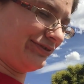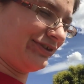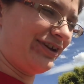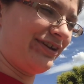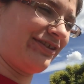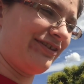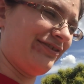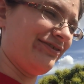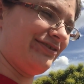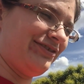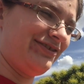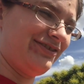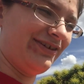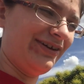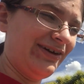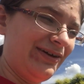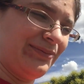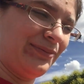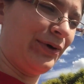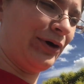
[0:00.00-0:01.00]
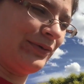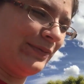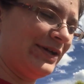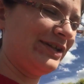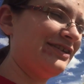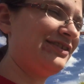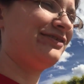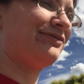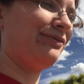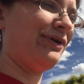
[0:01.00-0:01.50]
one of those duh
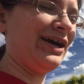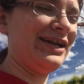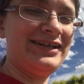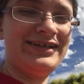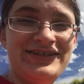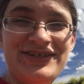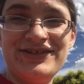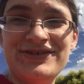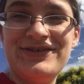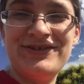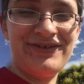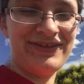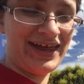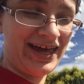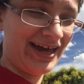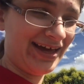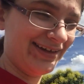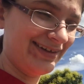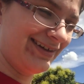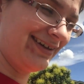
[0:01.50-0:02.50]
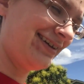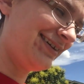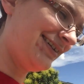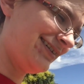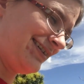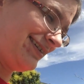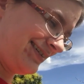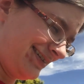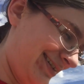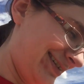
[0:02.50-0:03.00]
moments. Why did you do that?
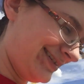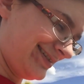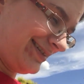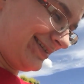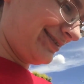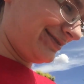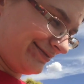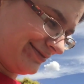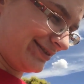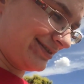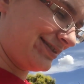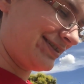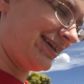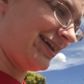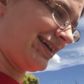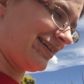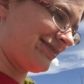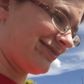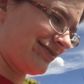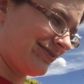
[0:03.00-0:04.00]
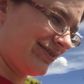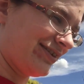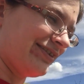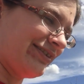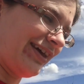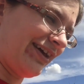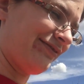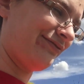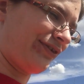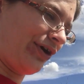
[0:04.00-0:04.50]
Which the answer
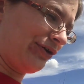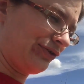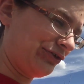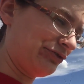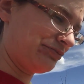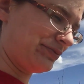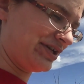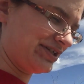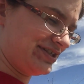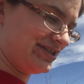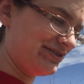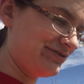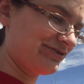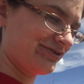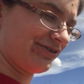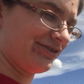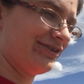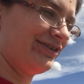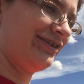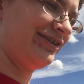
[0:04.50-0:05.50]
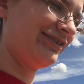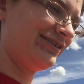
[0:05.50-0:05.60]
is I followed my teacher.